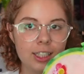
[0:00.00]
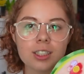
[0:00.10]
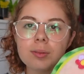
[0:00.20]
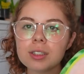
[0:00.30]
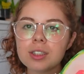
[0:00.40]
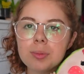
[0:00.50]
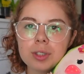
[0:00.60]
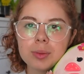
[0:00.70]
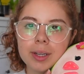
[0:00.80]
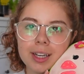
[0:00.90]
it just smells super
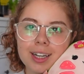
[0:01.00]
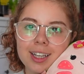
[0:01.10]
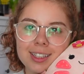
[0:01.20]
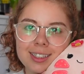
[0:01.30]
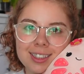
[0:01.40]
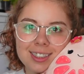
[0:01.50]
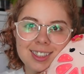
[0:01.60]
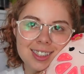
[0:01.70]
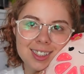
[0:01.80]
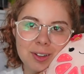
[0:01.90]
sweet and
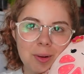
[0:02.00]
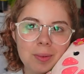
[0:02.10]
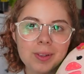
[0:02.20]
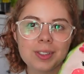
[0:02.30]
it's adorable.